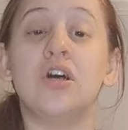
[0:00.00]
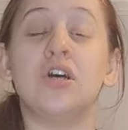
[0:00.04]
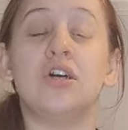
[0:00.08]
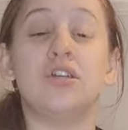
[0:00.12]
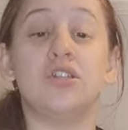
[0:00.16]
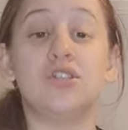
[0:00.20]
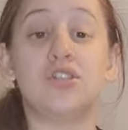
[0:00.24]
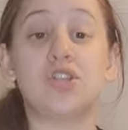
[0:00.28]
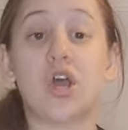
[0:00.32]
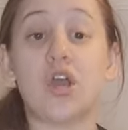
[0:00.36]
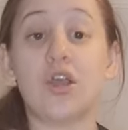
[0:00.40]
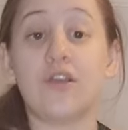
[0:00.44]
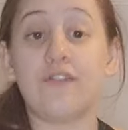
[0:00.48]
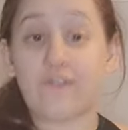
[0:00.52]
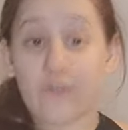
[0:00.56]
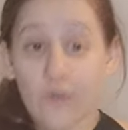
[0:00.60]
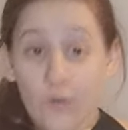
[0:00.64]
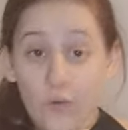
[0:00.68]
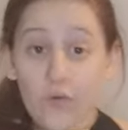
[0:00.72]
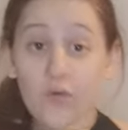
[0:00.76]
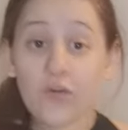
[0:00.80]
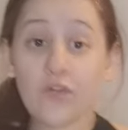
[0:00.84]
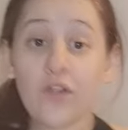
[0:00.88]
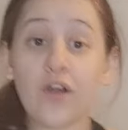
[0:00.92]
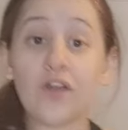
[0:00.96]
So, for
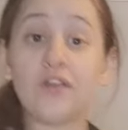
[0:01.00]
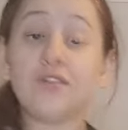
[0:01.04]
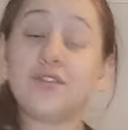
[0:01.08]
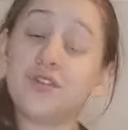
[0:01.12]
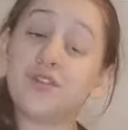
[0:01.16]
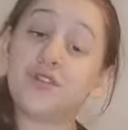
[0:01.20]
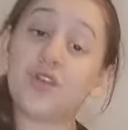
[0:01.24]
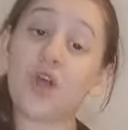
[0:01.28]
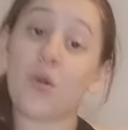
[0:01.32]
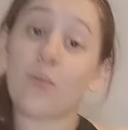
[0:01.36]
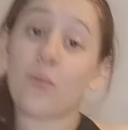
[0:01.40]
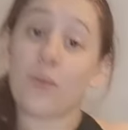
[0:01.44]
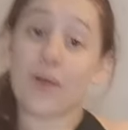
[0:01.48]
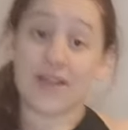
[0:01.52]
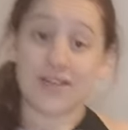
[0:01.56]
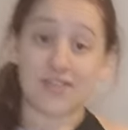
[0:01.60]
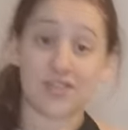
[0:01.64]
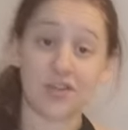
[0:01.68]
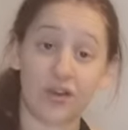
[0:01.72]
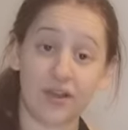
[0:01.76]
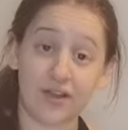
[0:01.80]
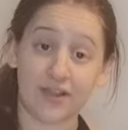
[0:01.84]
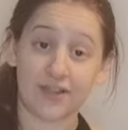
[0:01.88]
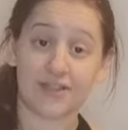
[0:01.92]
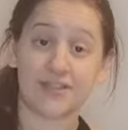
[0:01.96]
all those who don't wear
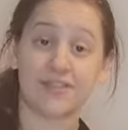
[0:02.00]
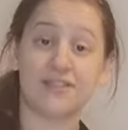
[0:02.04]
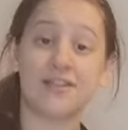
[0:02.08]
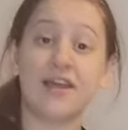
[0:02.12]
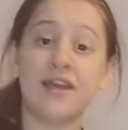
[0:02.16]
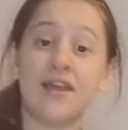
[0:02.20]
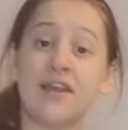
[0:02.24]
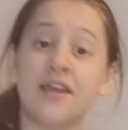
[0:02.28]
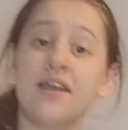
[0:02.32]
ties,